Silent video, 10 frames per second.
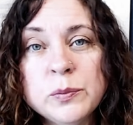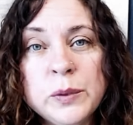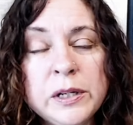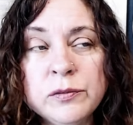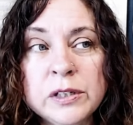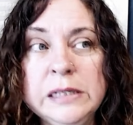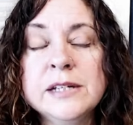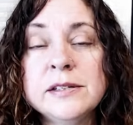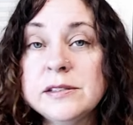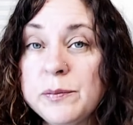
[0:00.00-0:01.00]
when it really
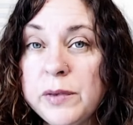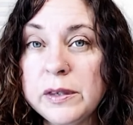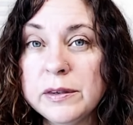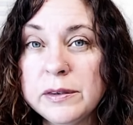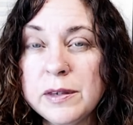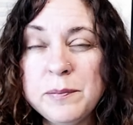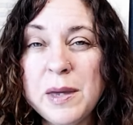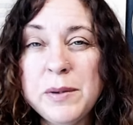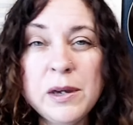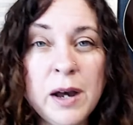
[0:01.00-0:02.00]
isn't something that
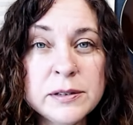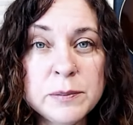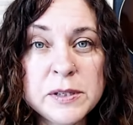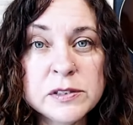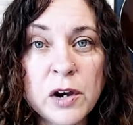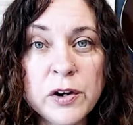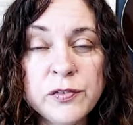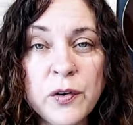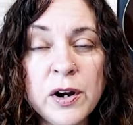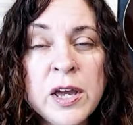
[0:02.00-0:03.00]
maybe you ought to be sorry
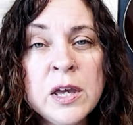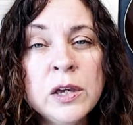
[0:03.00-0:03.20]
for.